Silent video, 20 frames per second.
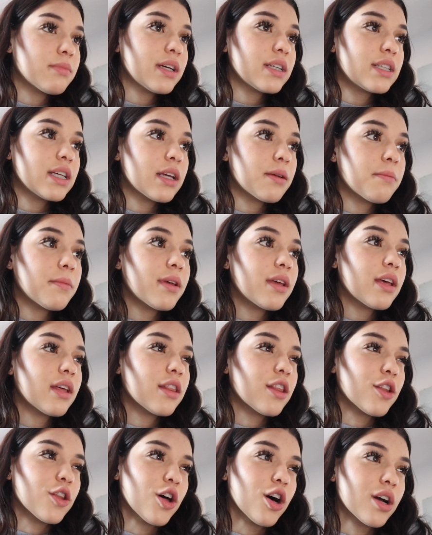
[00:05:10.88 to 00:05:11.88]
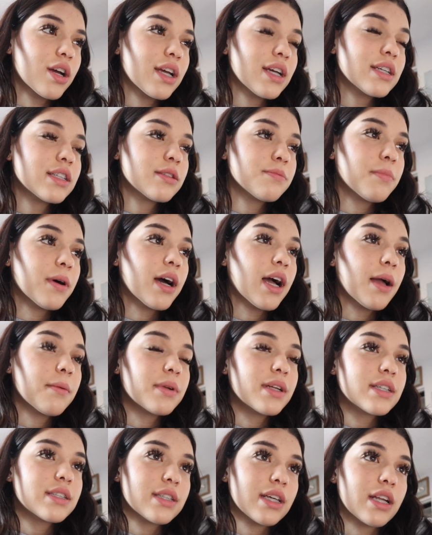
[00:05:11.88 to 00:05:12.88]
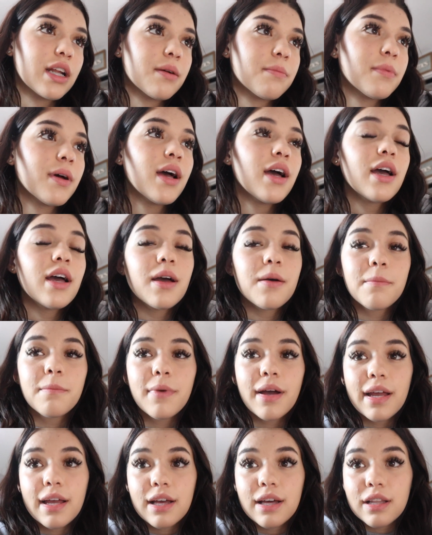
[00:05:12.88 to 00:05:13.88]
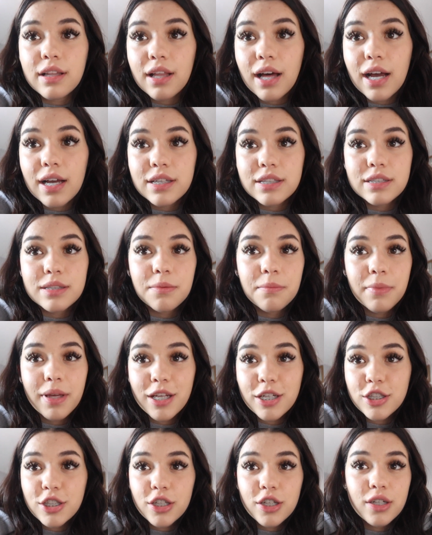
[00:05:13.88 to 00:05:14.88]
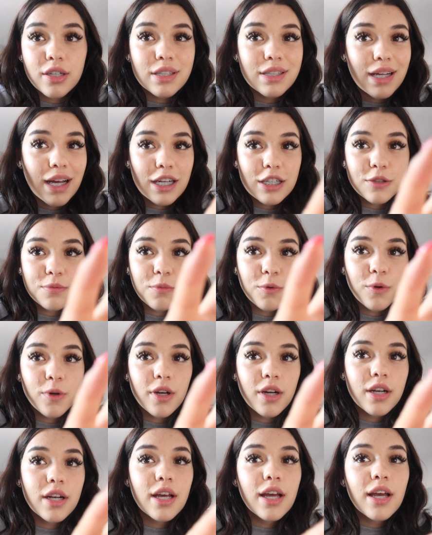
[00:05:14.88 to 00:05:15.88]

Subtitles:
might take me the longest, but I'm going to set up my class major dashboard